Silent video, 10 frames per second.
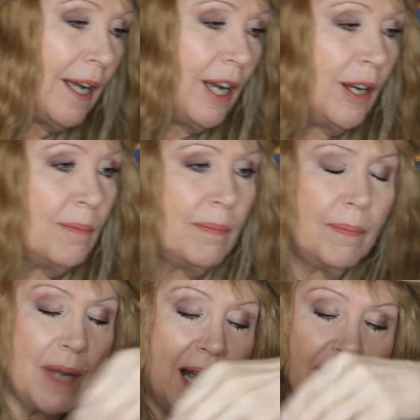
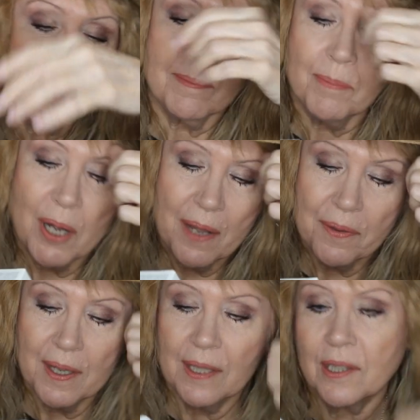I
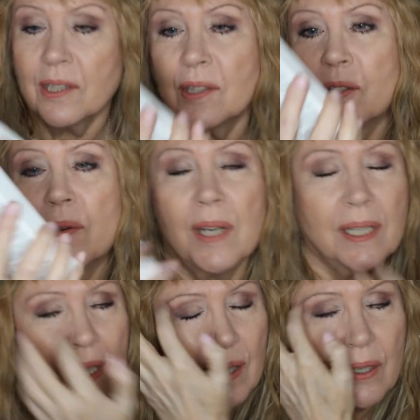bought this
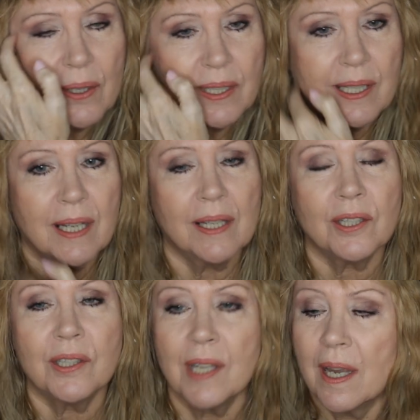during the Ulta
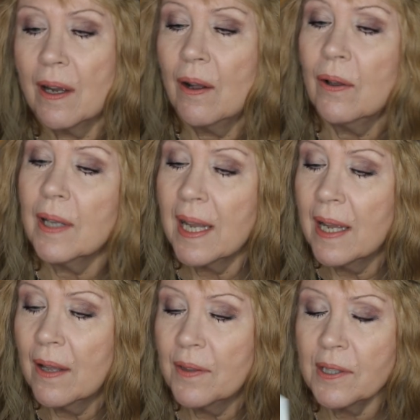sale,
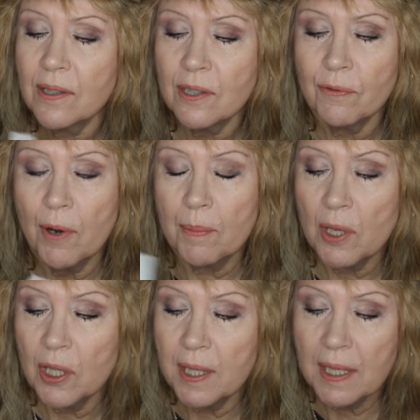and this is from
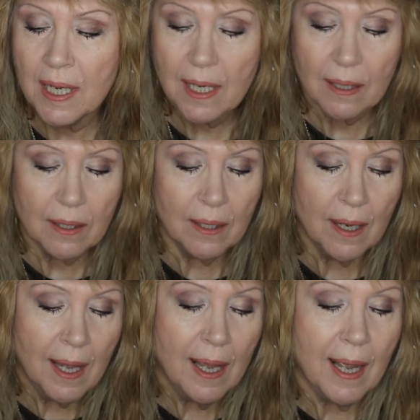Clinique.
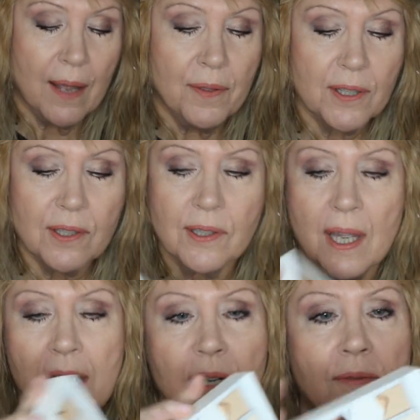And this is
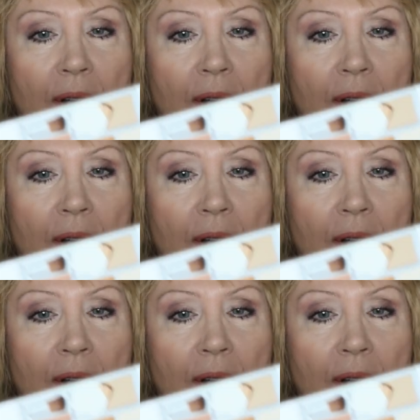kind of